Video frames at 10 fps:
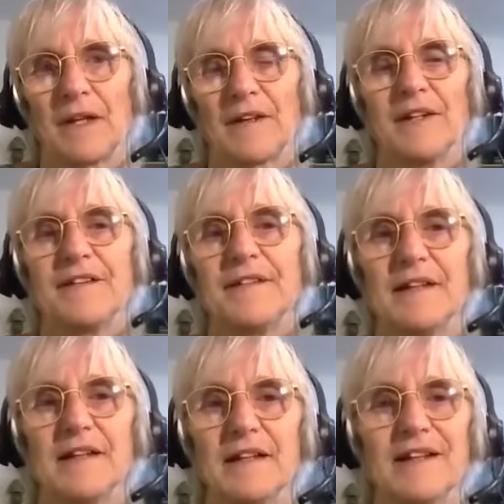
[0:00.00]
So
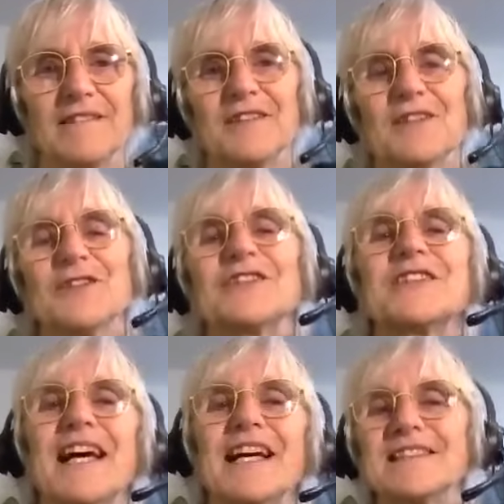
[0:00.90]
it's, you could
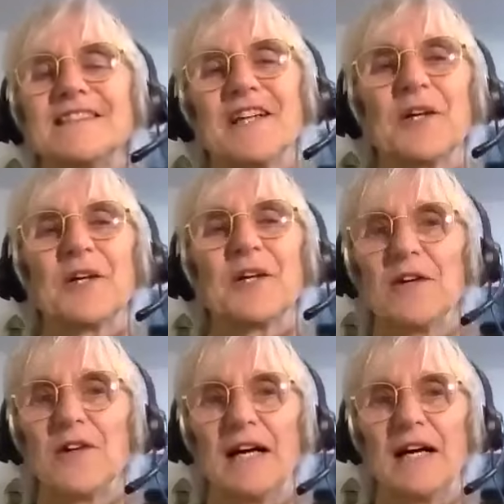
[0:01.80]
say it's the other
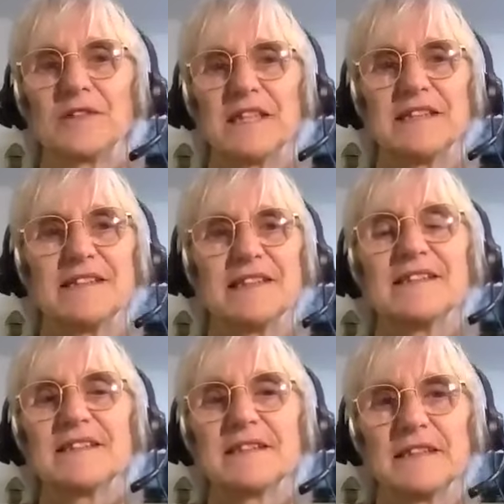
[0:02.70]
way around. This
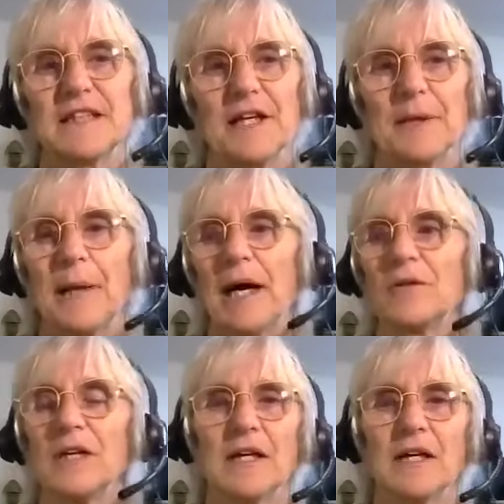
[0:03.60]
is not
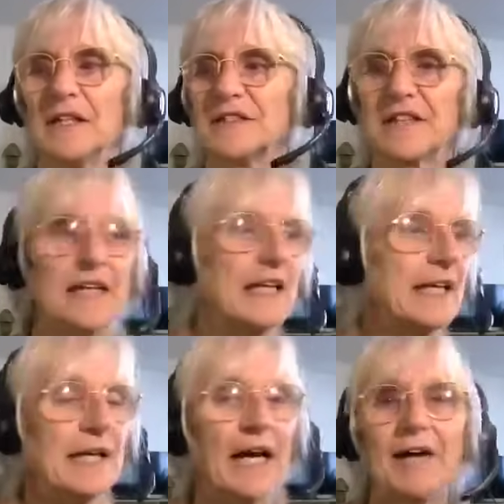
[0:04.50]
about
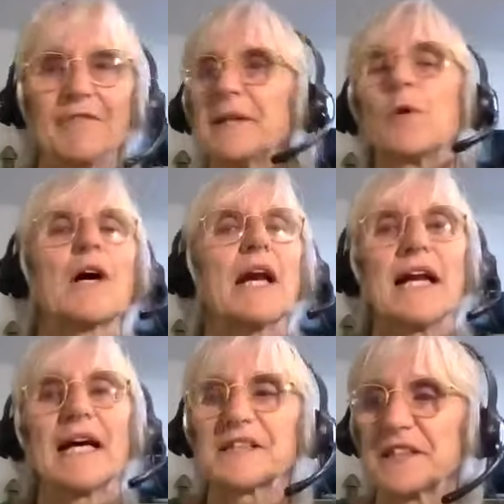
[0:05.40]
suddenly having more
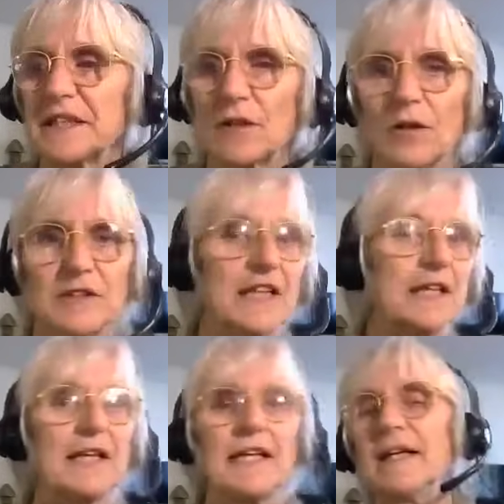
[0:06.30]
clarity or
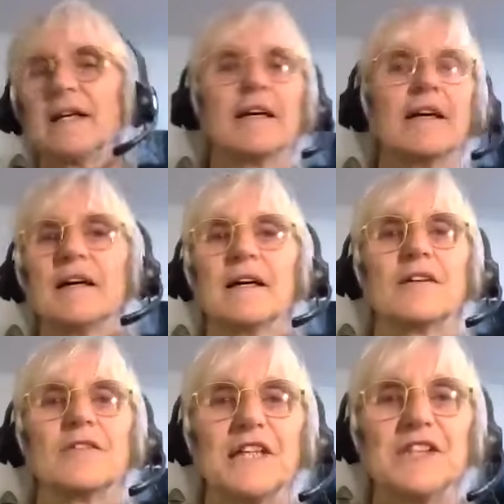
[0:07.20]
suddenly
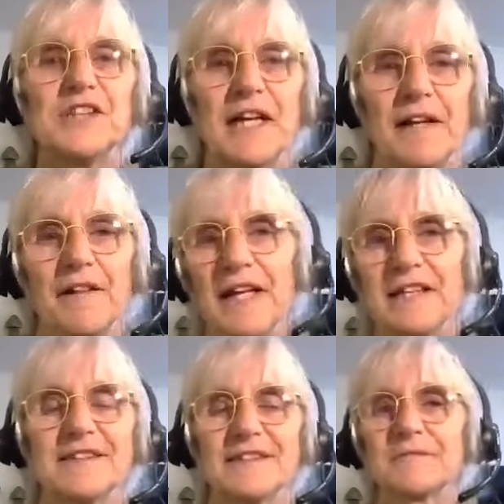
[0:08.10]
reaching
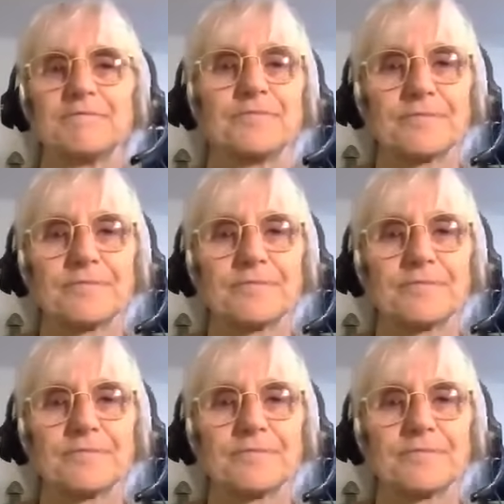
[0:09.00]
this,